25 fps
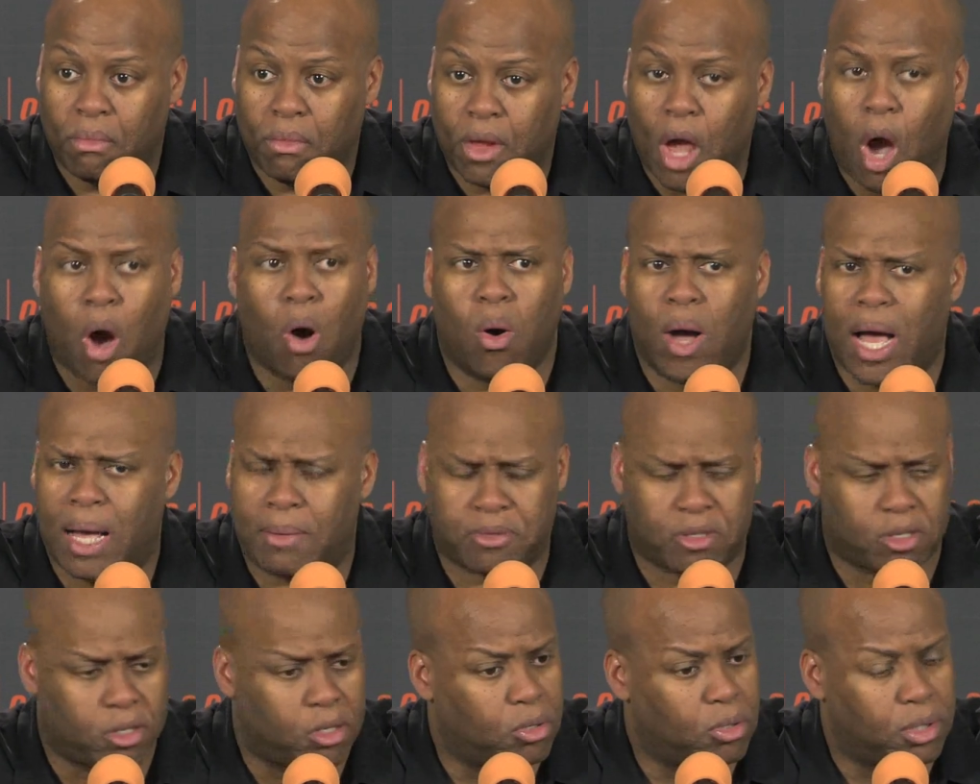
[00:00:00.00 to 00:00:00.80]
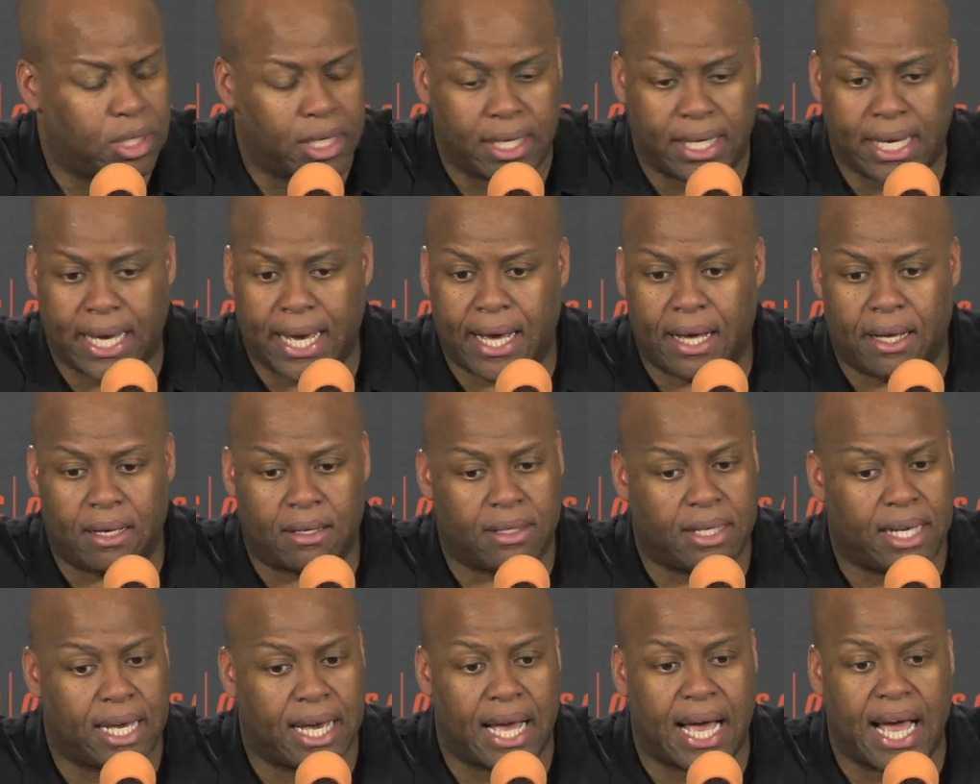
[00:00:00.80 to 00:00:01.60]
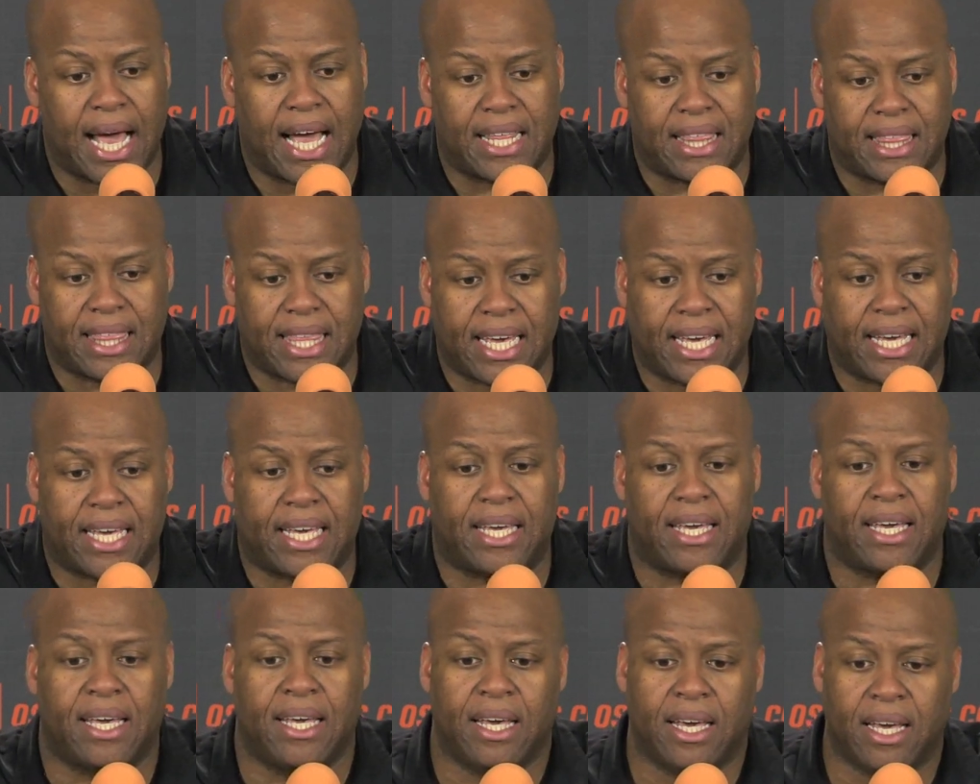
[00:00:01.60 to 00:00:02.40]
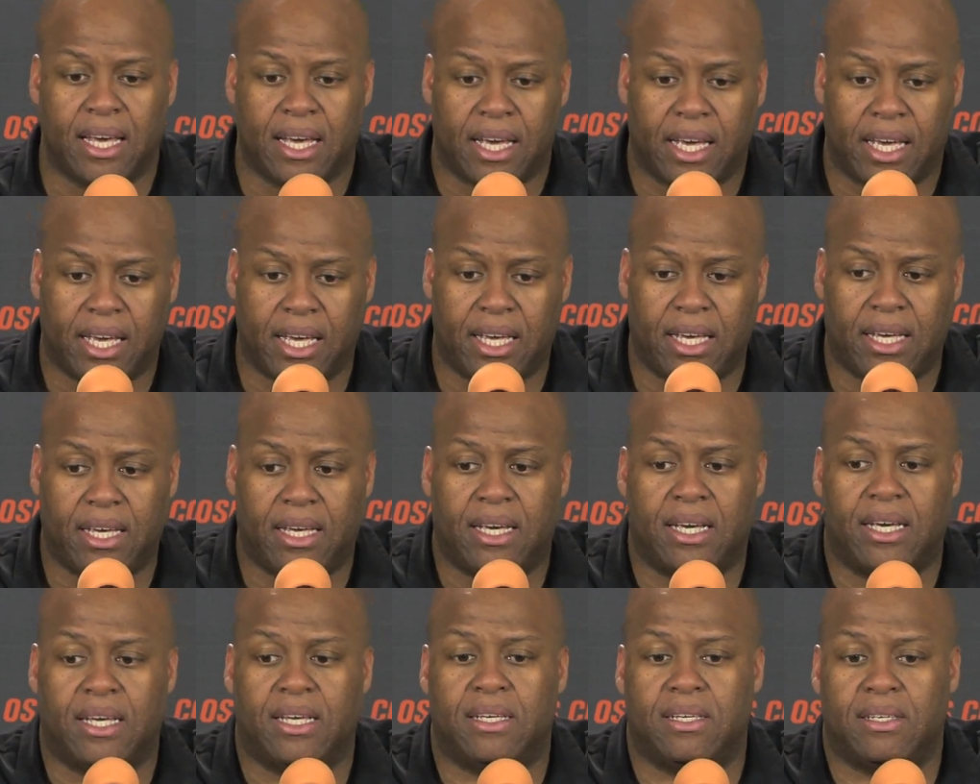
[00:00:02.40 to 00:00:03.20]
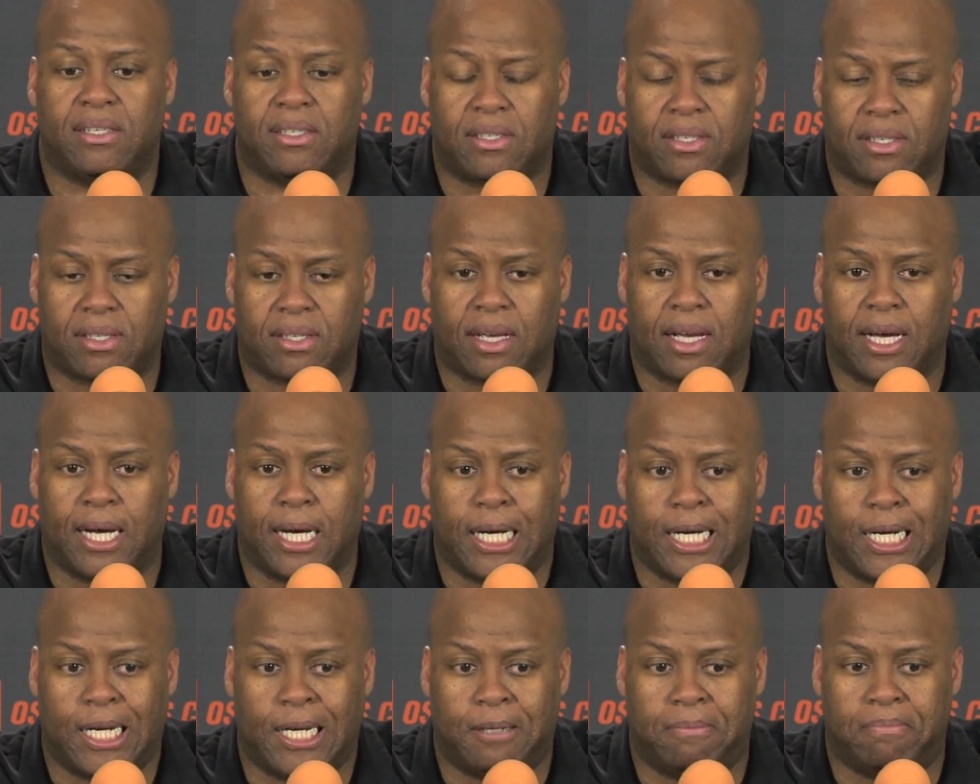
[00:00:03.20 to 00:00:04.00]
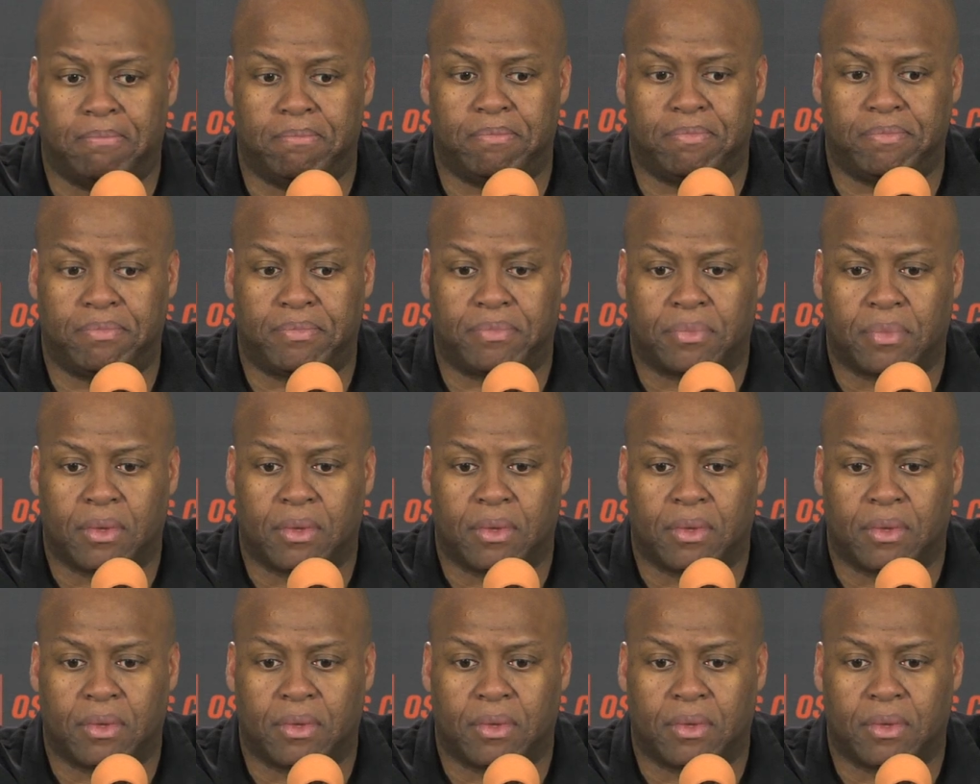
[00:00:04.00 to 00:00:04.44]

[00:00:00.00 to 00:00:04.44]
Oh, absolutely. Yeah, yeah. I think he is um,